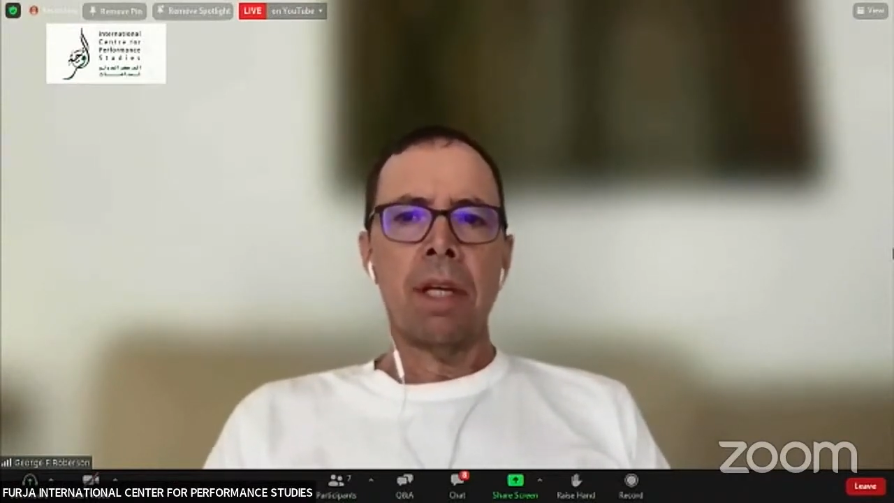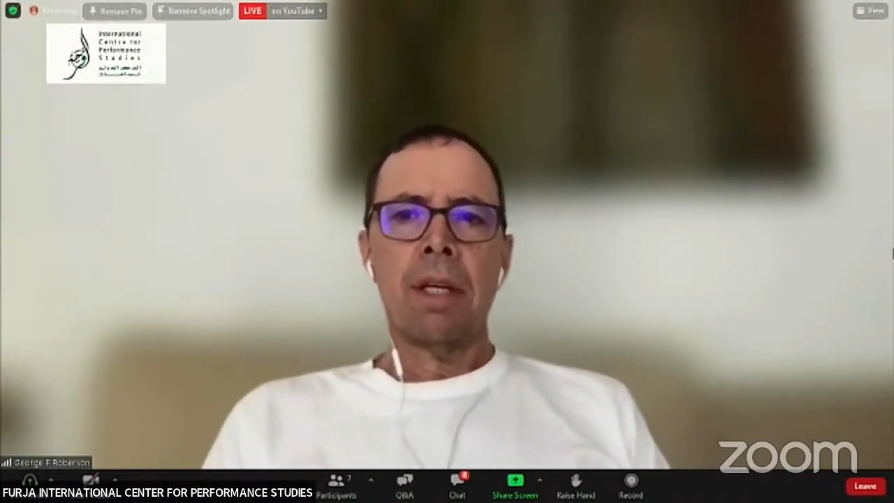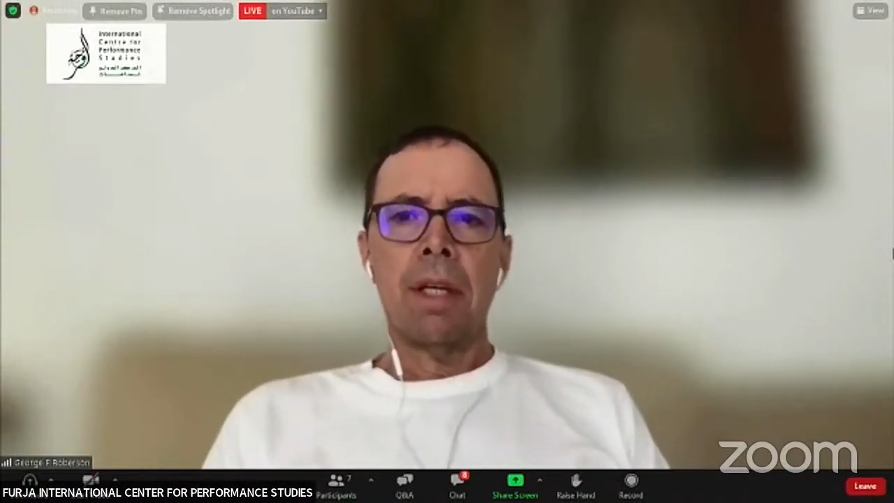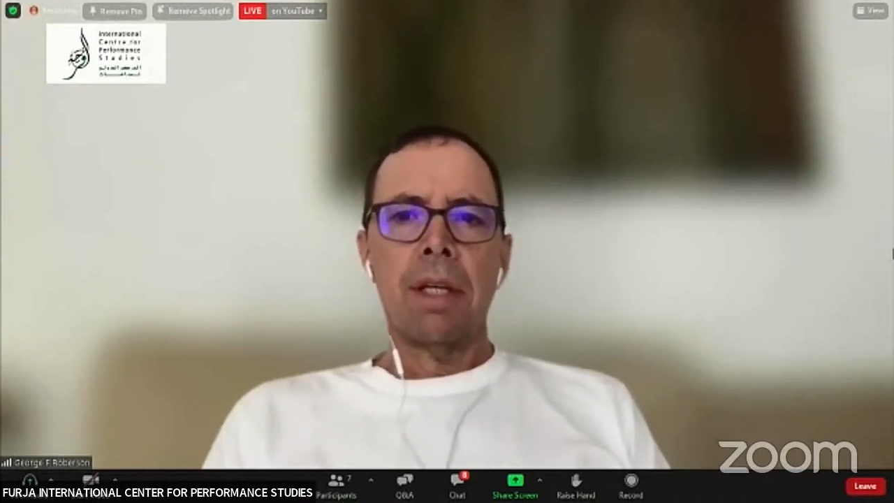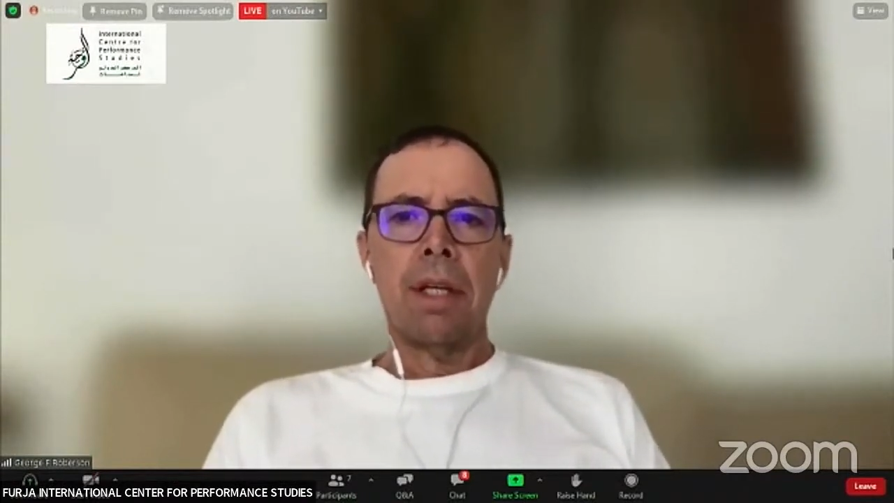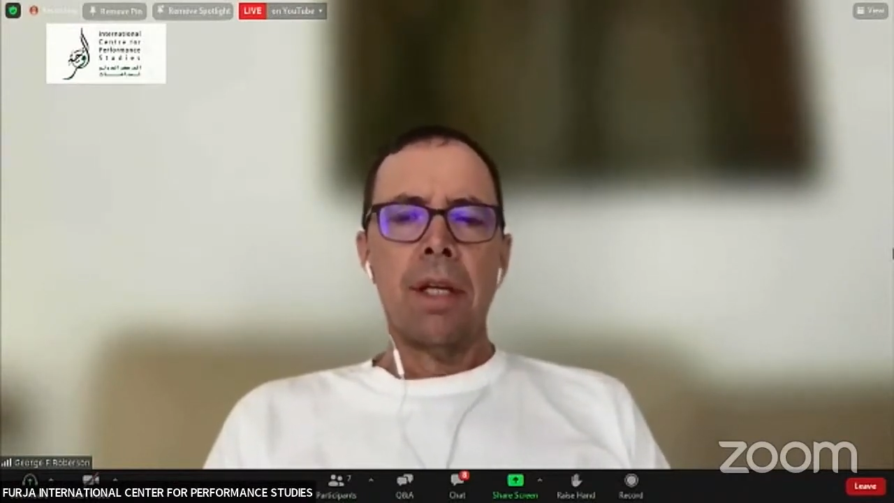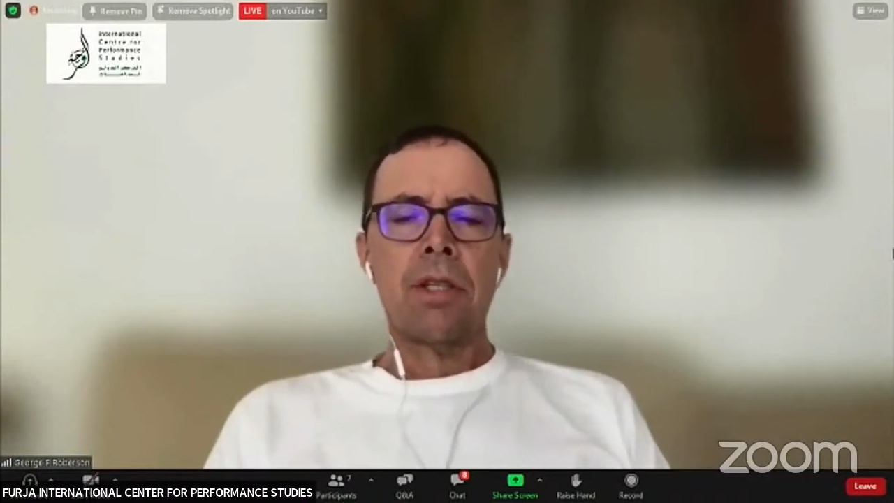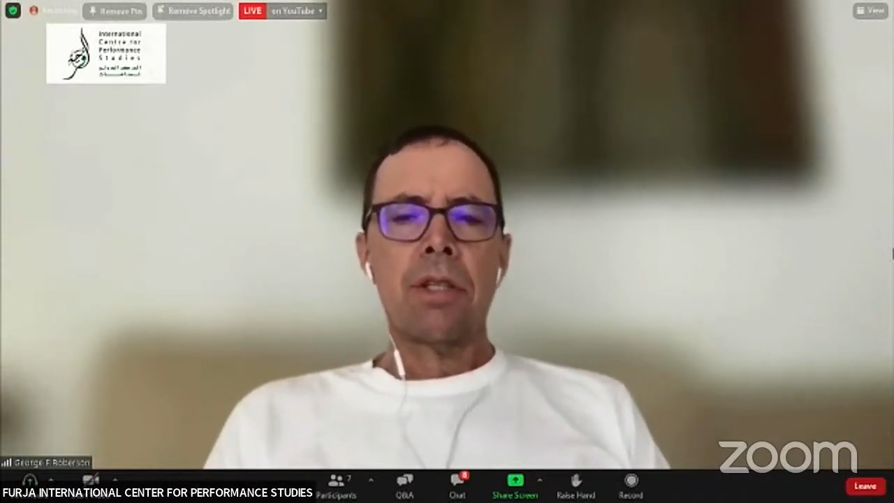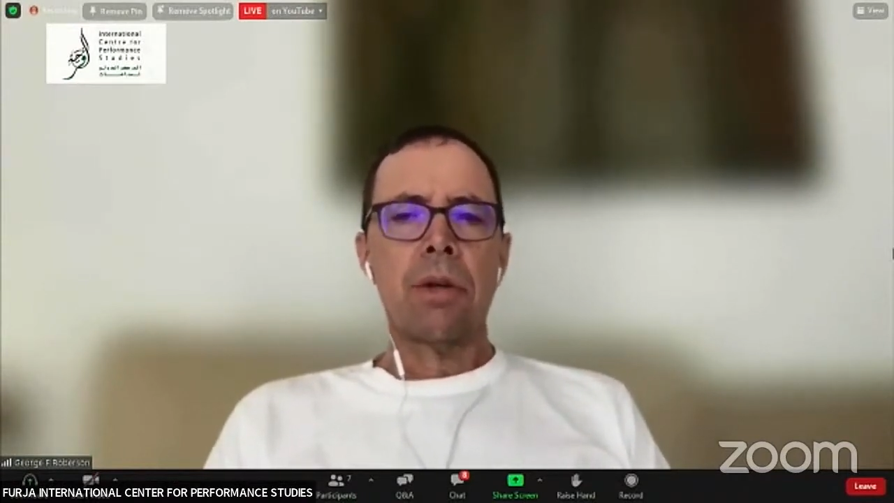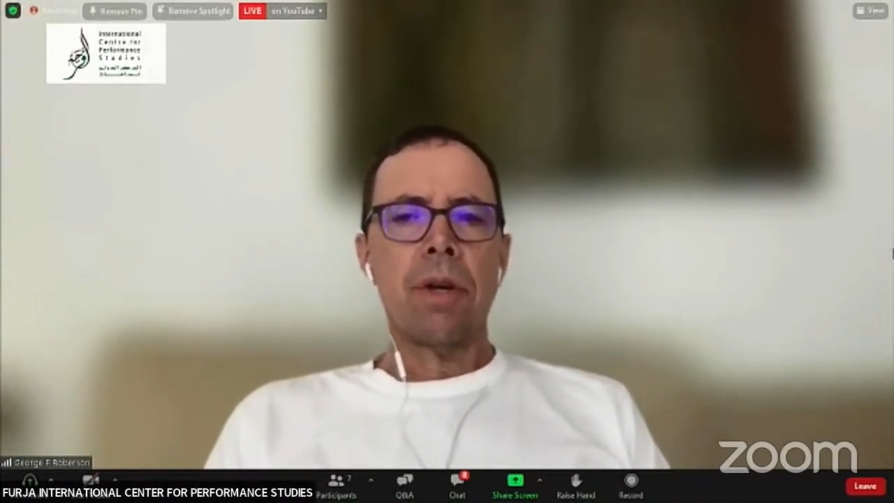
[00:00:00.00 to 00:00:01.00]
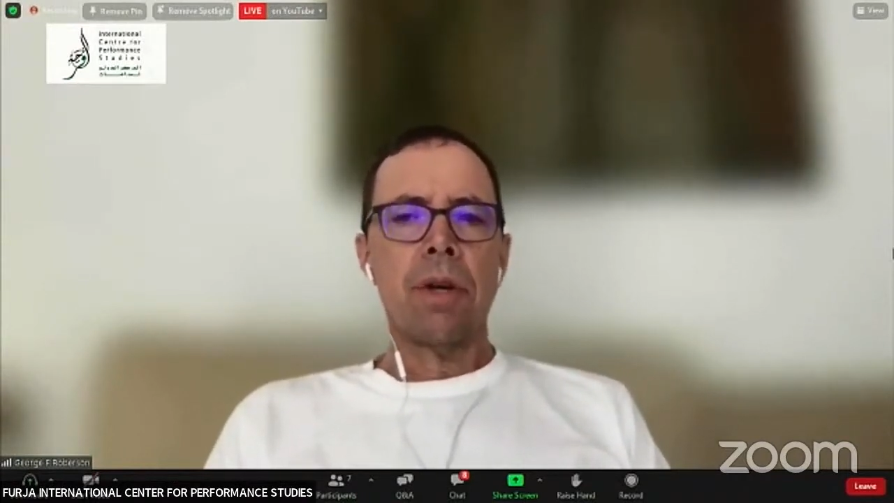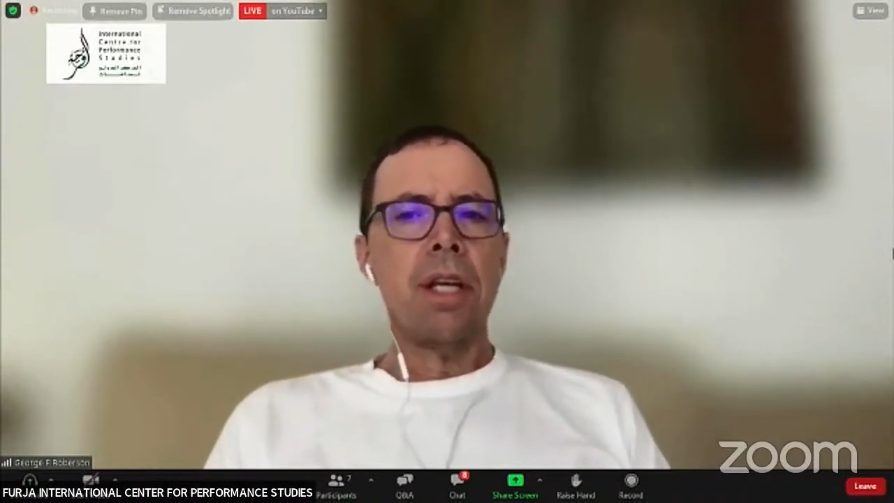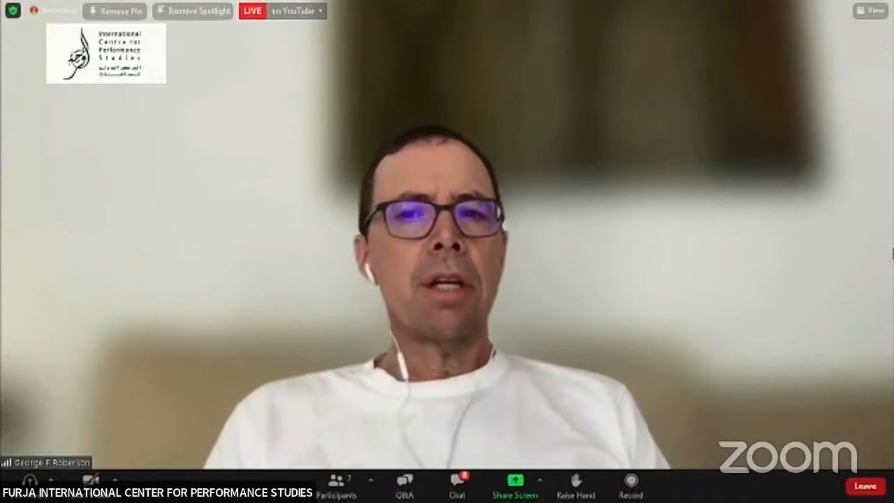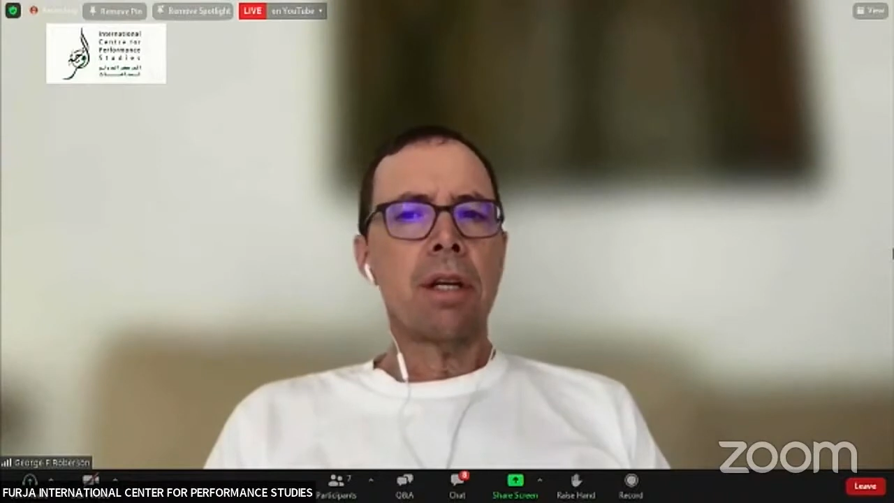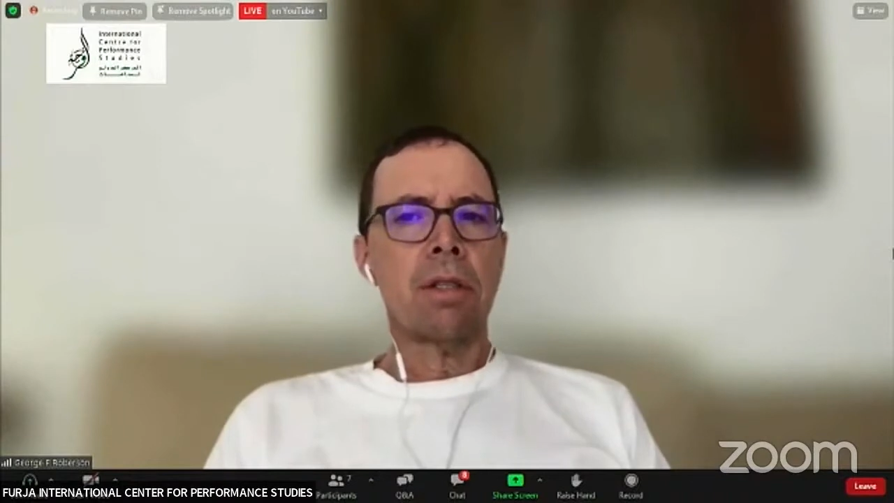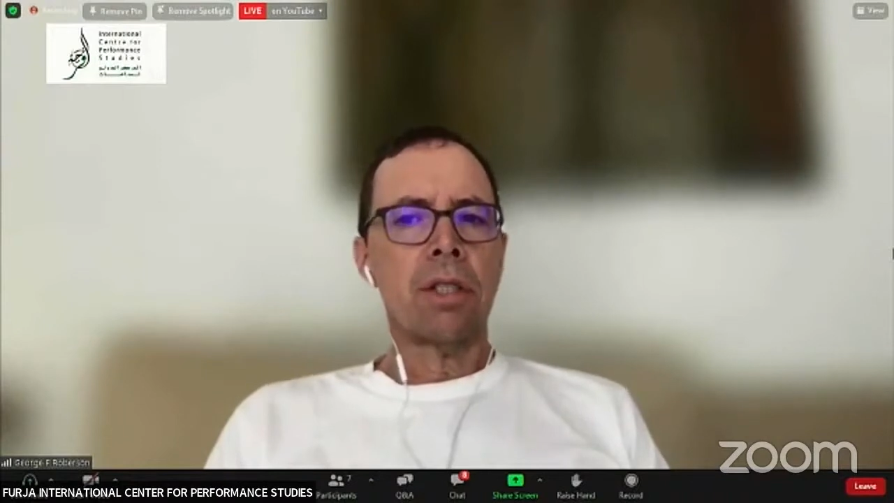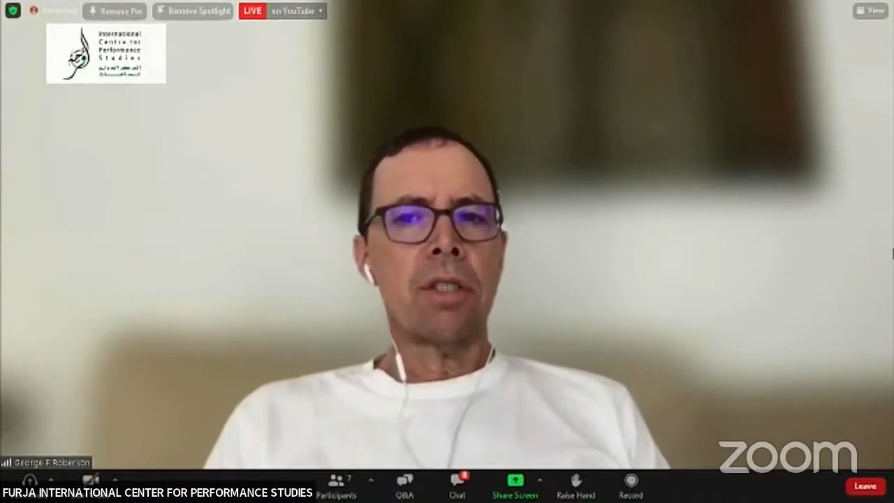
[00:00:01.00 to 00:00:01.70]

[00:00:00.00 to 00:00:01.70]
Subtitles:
It's 30 years since I